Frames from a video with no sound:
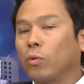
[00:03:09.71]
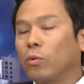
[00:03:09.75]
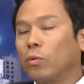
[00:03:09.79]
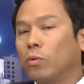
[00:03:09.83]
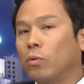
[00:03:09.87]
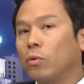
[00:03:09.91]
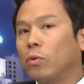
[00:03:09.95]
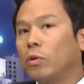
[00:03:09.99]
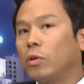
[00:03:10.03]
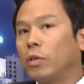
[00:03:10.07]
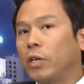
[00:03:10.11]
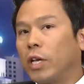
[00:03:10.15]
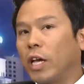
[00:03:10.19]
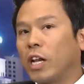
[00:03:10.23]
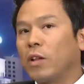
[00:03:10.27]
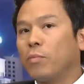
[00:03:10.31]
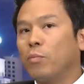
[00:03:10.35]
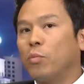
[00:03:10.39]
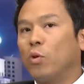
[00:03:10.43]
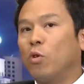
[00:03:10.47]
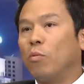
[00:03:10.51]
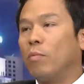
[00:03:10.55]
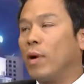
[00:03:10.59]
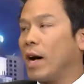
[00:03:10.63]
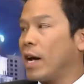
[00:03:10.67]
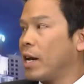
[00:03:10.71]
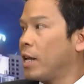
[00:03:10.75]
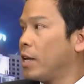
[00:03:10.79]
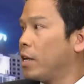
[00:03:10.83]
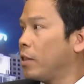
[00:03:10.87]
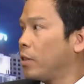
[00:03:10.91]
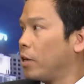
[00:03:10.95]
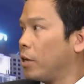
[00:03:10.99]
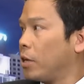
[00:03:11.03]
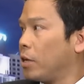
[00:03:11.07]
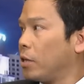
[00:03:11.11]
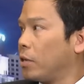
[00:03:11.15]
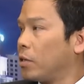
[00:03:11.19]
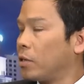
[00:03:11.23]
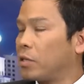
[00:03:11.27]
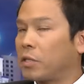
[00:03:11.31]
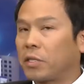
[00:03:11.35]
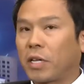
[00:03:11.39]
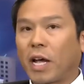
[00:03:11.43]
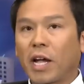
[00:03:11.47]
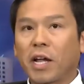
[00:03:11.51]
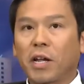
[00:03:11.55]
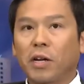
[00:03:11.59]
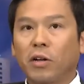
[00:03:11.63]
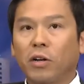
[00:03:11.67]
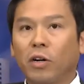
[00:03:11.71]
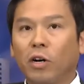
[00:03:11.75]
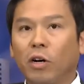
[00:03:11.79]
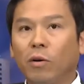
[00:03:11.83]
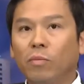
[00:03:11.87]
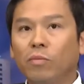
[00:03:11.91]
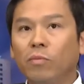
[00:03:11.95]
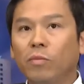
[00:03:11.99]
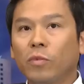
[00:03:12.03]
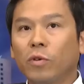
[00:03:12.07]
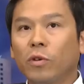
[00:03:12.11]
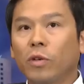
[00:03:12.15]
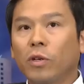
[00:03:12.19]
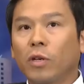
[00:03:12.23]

could get more money than staying home.